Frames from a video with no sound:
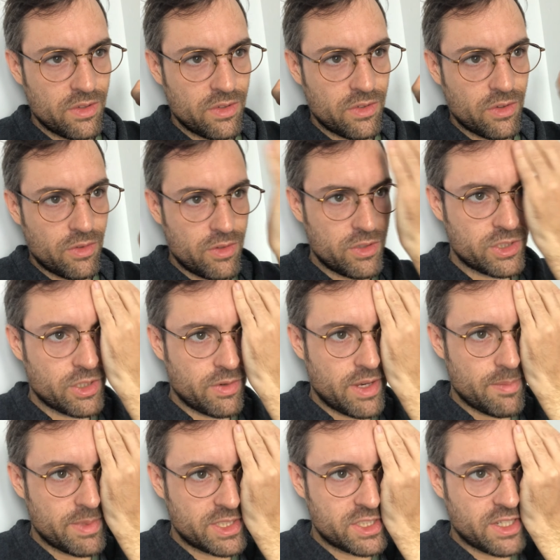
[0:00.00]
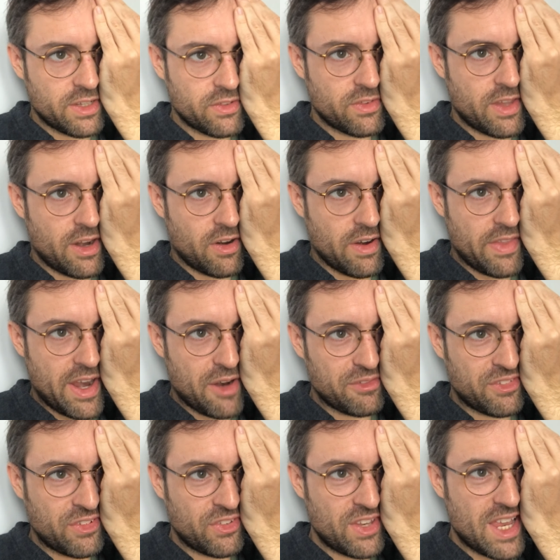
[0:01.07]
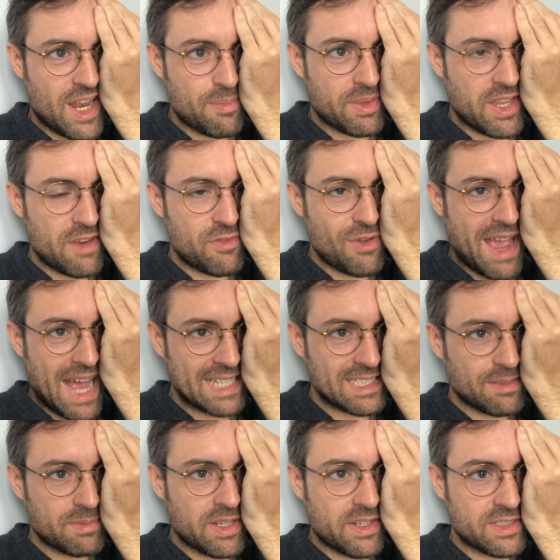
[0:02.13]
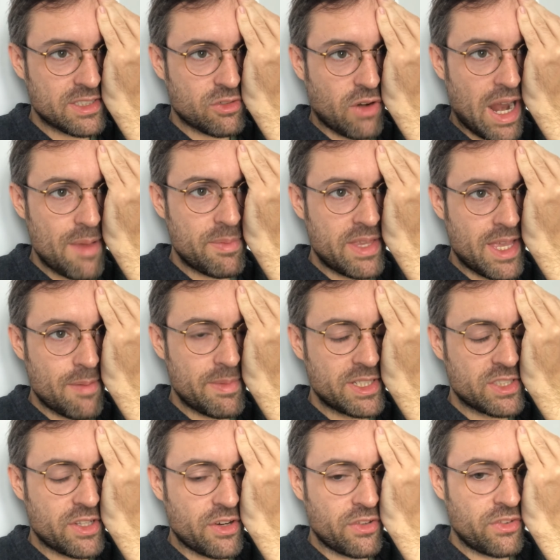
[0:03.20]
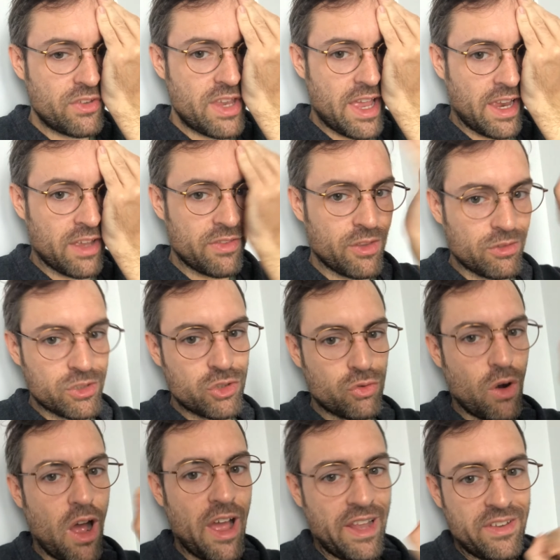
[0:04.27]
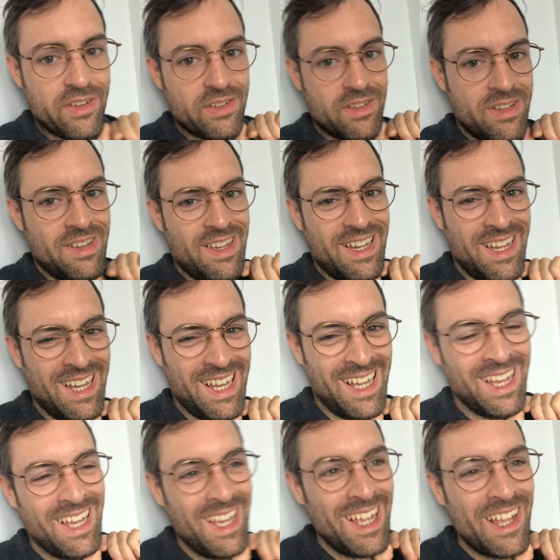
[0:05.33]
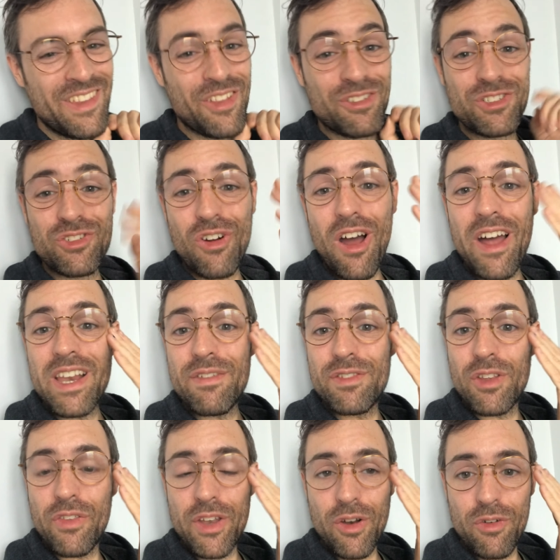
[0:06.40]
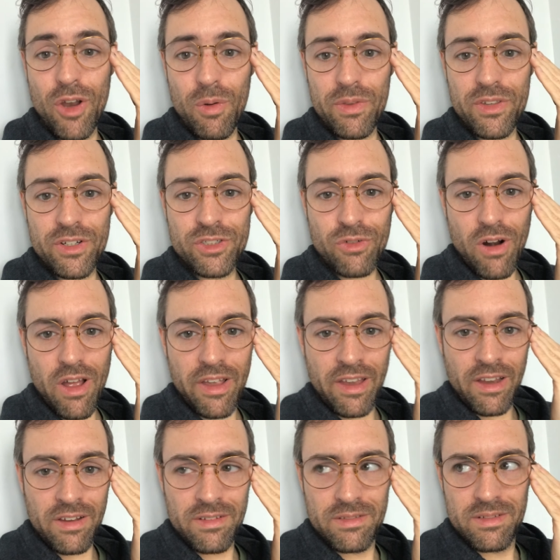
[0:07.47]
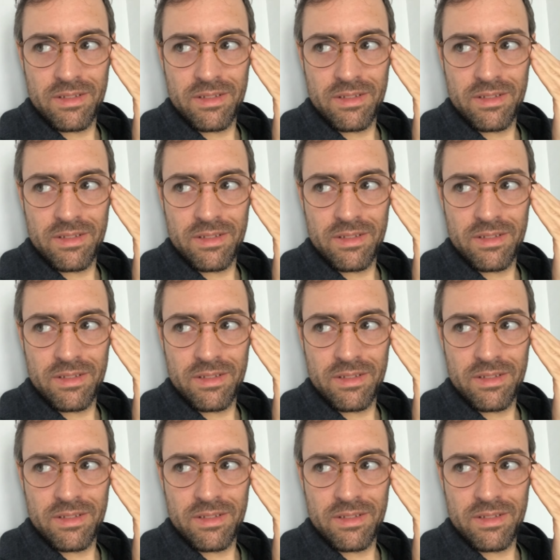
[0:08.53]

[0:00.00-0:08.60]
So you show an image just there, and they don't see it, but then if you ask them to describe the image they're seeing, they'll draw it. They'll draw it even though they don't know what they're drawing.